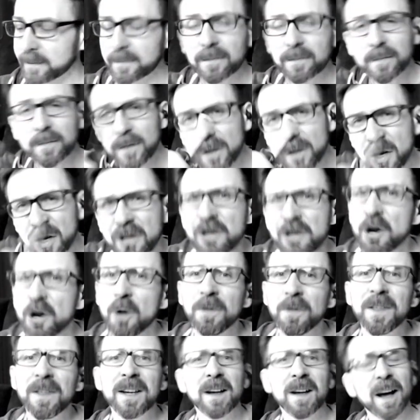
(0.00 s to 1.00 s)
You don't think
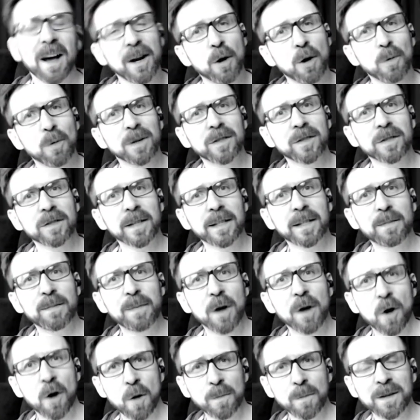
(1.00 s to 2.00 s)
I know what it's like to be
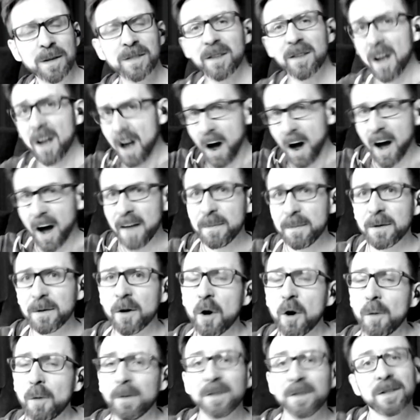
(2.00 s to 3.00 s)
homeless? I've been homeless.
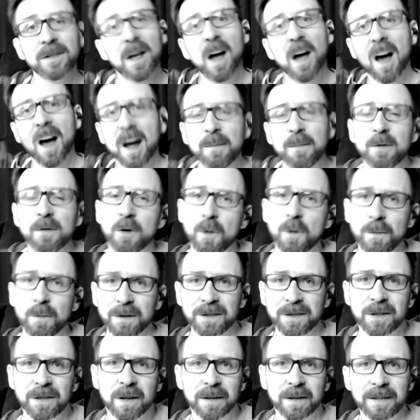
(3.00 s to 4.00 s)
I've been homeless in
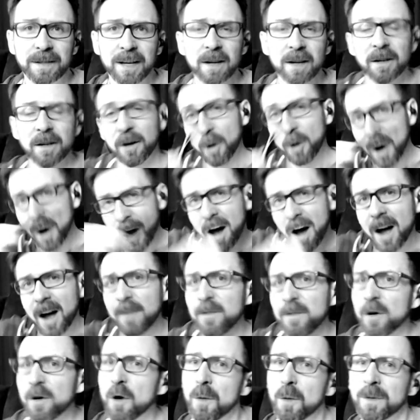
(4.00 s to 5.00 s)
Ontario. I've been
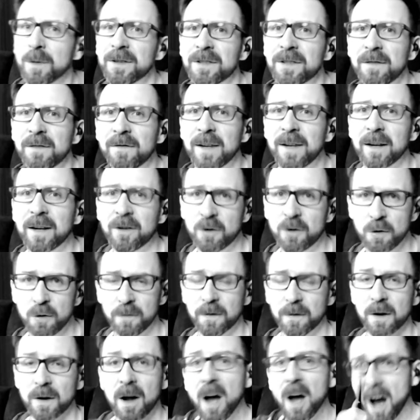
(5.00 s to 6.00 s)
homeless in Vancouver.
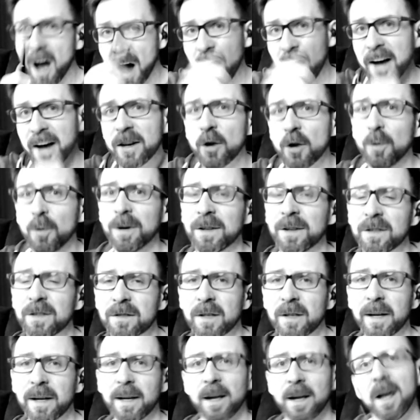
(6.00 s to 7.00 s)
I know what it's like.
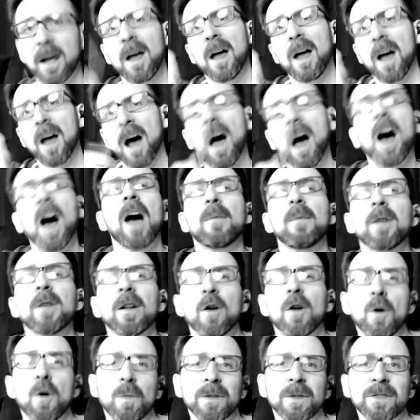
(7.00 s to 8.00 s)
I'm not
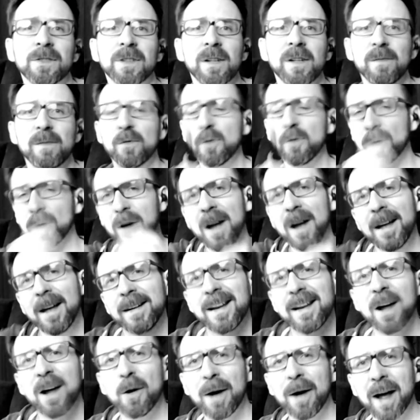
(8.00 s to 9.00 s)
homeless anymore. Now I
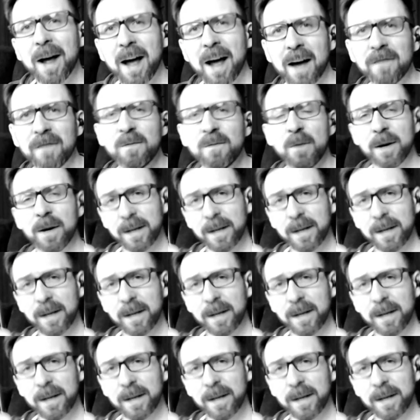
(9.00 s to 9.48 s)
have money.